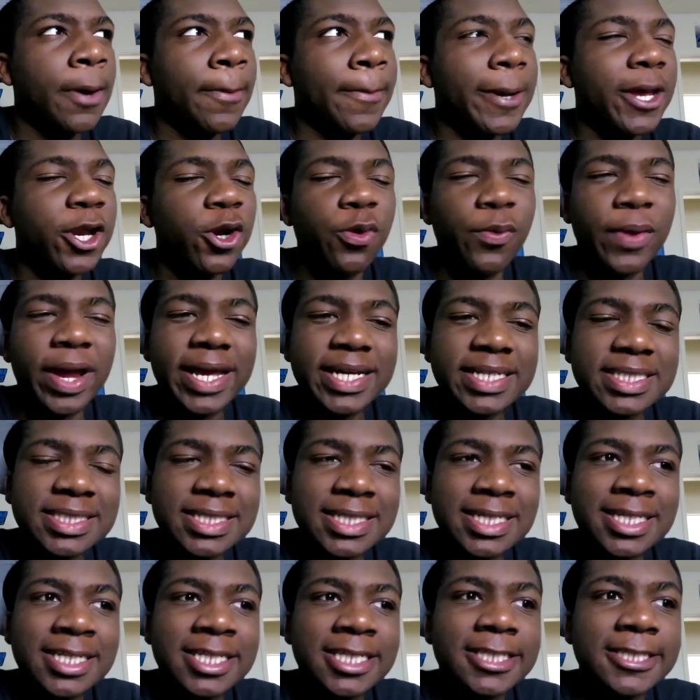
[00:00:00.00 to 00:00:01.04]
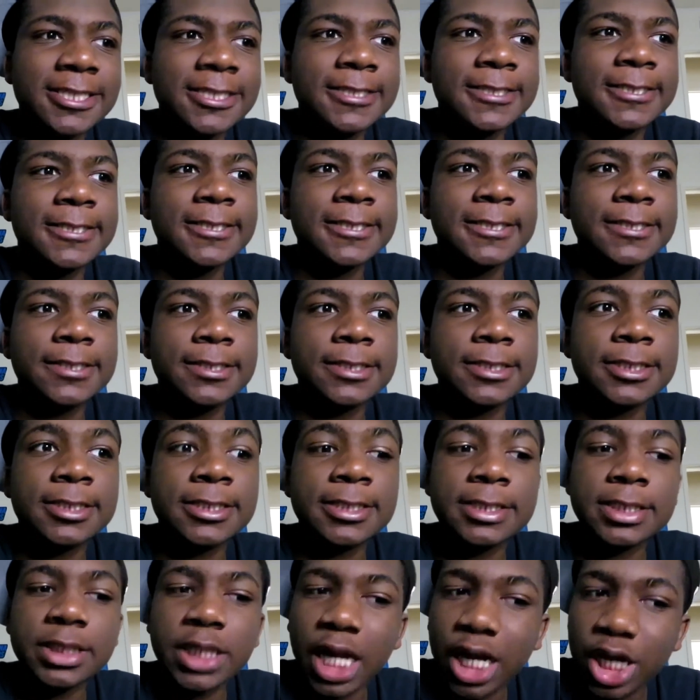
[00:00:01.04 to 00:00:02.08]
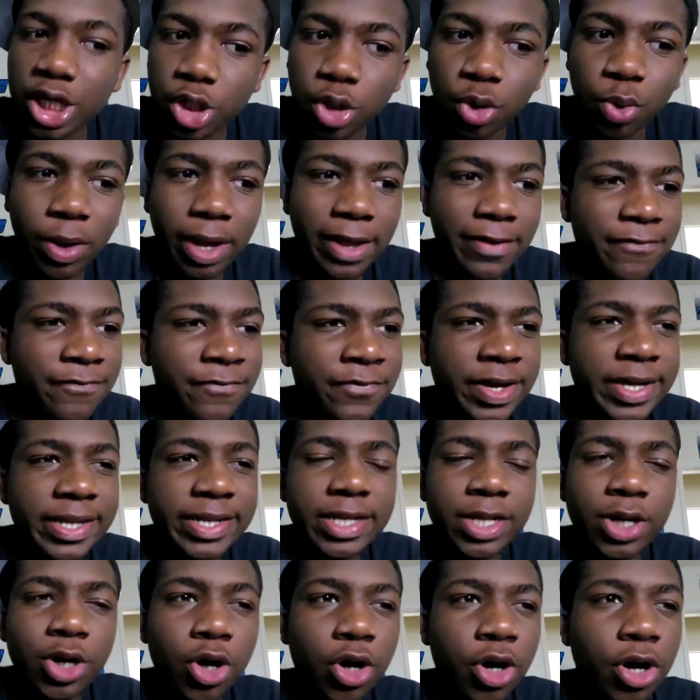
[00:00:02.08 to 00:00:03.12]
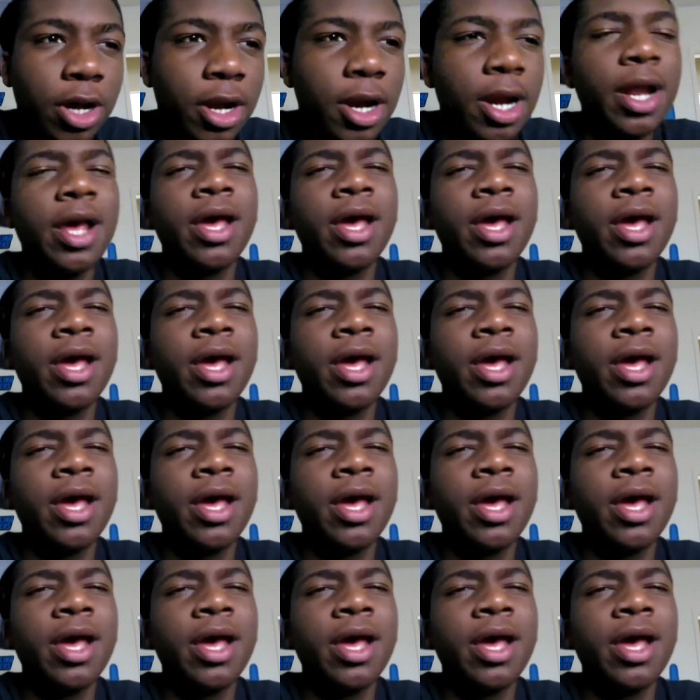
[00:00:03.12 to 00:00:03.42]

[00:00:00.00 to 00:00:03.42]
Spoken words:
Interactions, not quite fun at all.